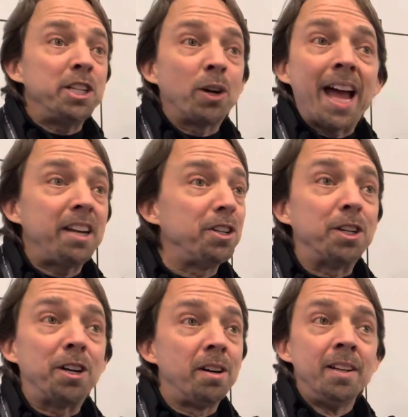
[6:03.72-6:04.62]
then your
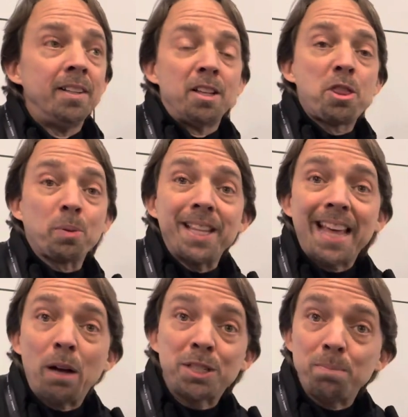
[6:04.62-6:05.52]
editor,
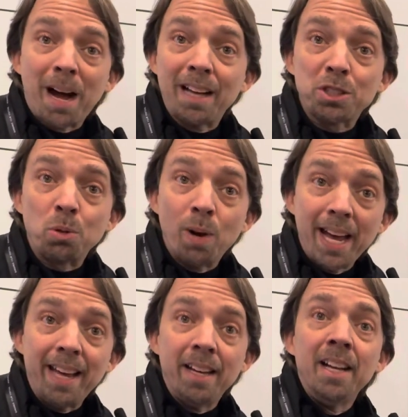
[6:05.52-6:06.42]
3,000 miles
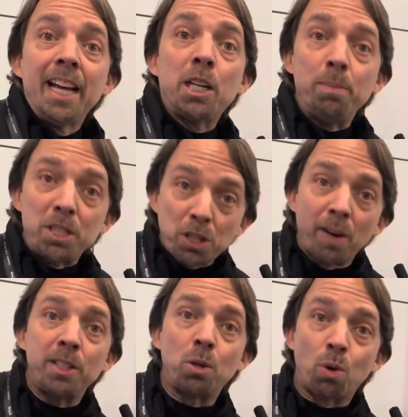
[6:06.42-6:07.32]
away, can be
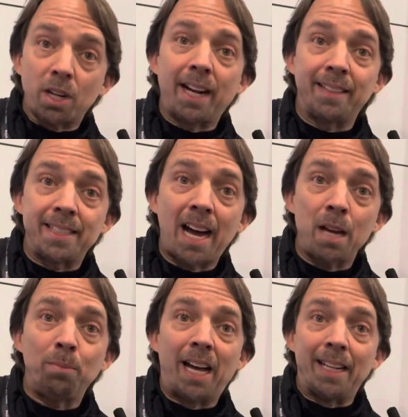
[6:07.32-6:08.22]
starting to work on the
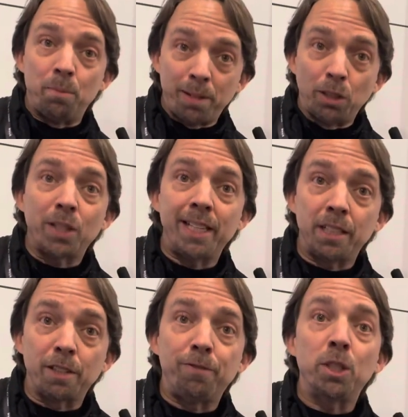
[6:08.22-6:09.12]
timeline and be looking
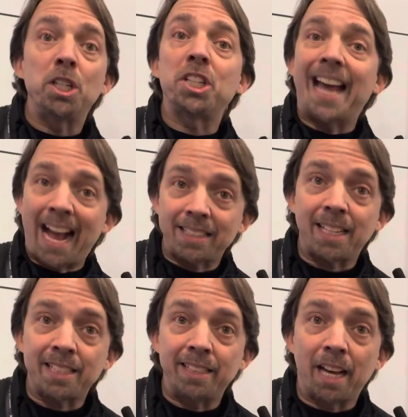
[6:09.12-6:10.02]
at the footage and
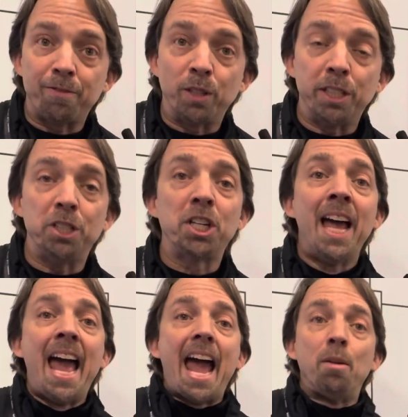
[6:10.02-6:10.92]
accessing that footage
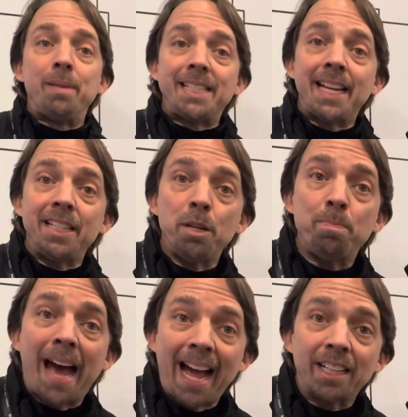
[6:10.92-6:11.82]
and be sending
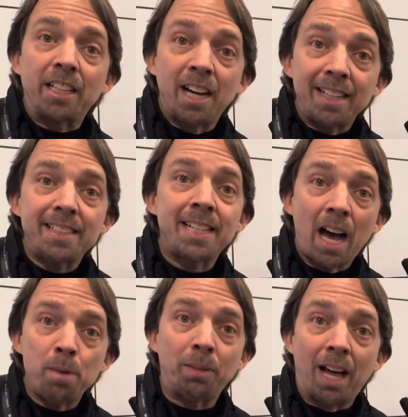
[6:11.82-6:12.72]
back a cut
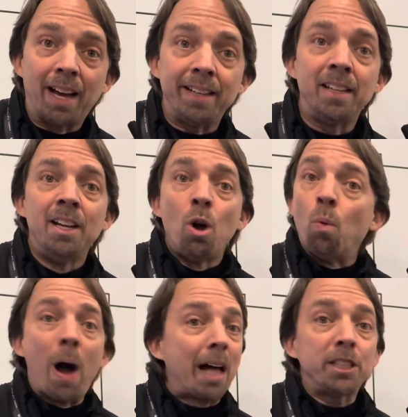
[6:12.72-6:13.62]
timeline
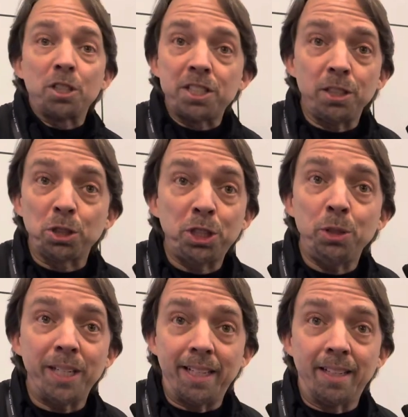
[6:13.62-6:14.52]
while you're still
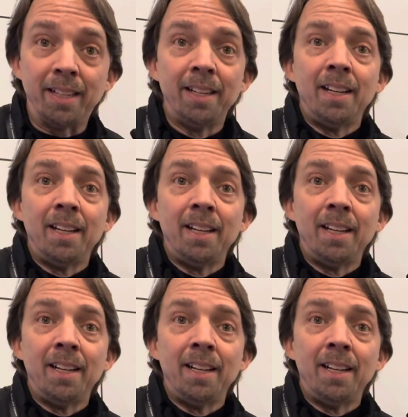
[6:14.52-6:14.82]
shooting.